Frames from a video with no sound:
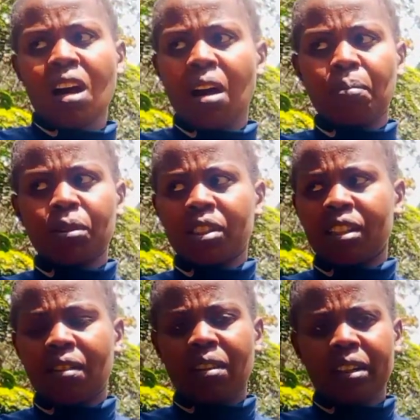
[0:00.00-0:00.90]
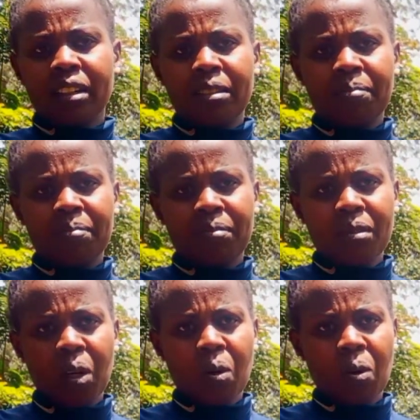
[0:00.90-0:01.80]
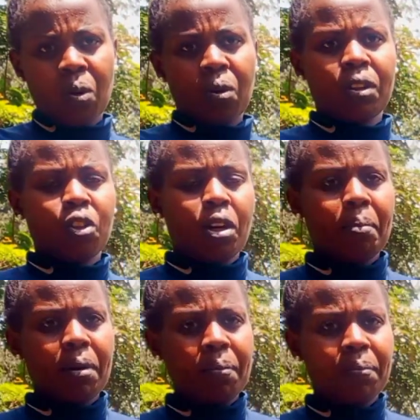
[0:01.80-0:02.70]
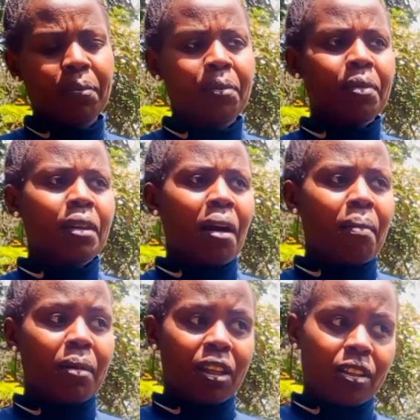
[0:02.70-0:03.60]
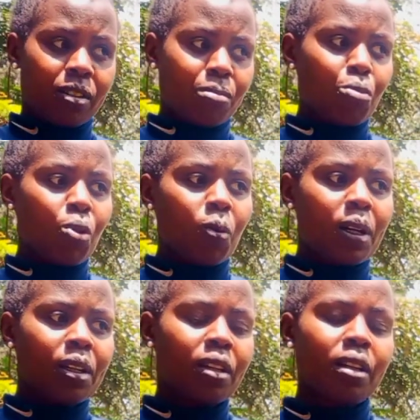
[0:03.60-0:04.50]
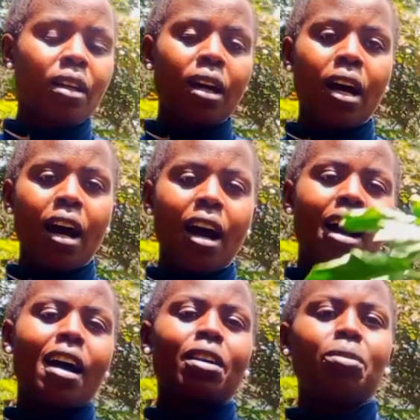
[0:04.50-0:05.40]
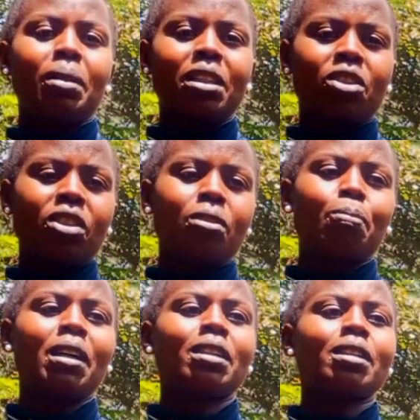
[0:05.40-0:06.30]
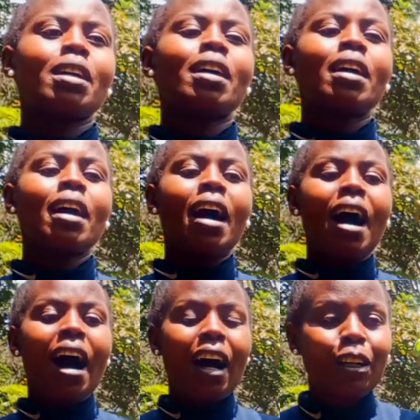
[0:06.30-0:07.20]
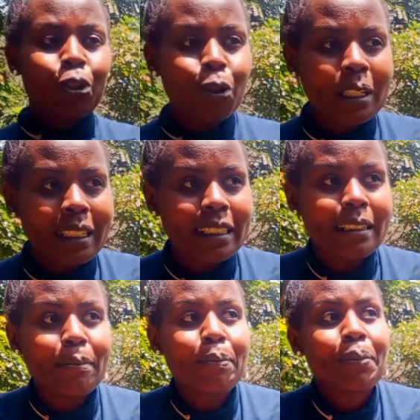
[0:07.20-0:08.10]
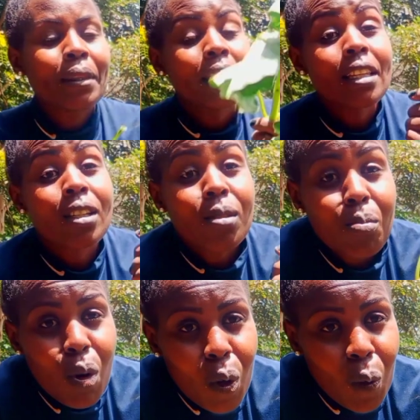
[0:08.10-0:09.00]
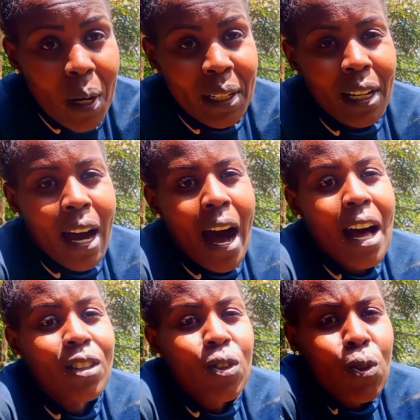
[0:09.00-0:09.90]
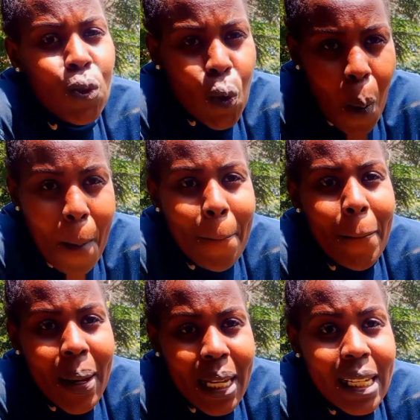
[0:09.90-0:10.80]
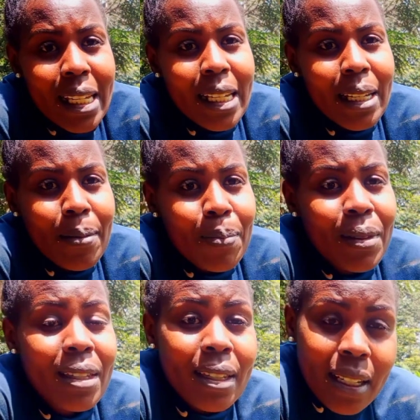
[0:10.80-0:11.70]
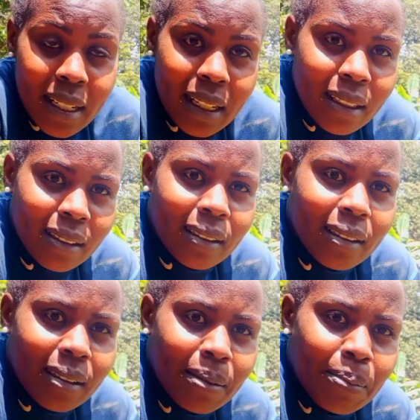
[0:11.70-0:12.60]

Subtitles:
I put it directly on the shamba, but the small one I normally transplant. Actually, the small one has so many seedlings.